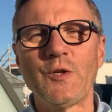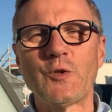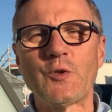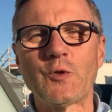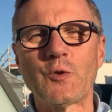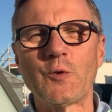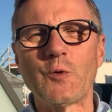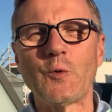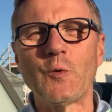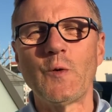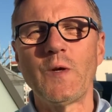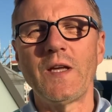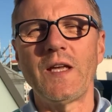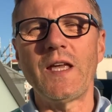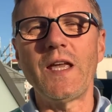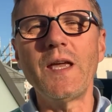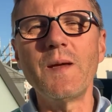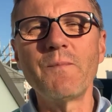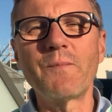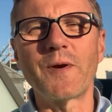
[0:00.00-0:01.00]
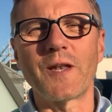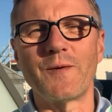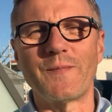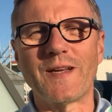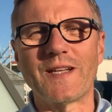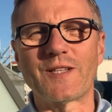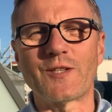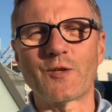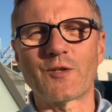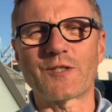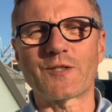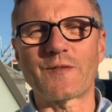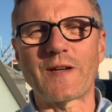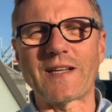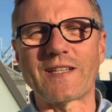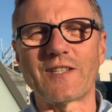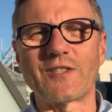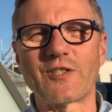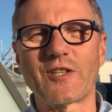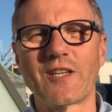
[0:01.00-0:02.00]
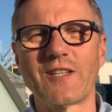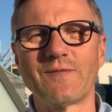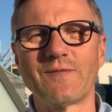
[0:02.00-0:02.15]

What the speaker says: to implement your strategy?